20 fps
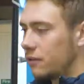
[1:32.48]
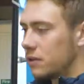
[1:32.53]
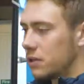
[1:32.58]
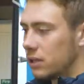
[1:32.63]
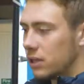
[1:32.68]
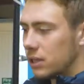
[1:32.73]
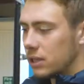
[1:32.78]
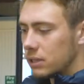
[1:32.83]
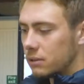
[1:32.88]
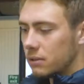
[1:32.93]
know,
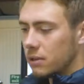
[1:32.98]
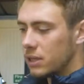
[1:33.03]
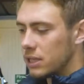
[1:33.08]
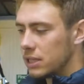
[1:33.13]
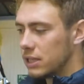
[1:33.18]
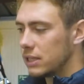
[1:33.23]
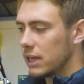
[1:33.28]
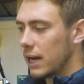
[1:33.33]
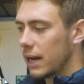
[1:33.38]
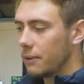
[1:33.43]
obviously
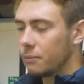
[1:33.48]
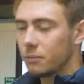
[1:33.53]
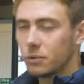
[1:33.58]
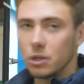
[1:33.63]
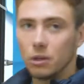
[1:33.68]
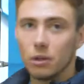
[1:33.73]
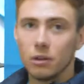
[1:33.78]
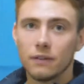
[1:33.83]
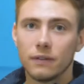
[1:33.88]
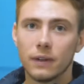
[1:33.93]
the
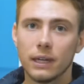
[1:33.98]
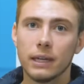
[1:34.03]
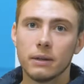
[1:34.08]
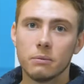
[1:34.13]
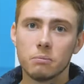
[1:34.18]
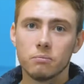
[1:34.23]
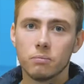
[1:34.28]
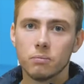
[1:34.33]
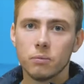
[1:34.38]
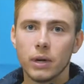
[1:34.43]
design was
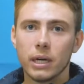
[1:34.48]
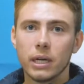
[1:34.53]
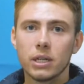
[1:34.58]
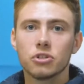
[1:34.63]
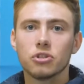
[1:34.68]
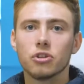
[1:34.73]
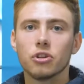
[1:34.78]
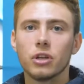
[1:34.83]
lovely, really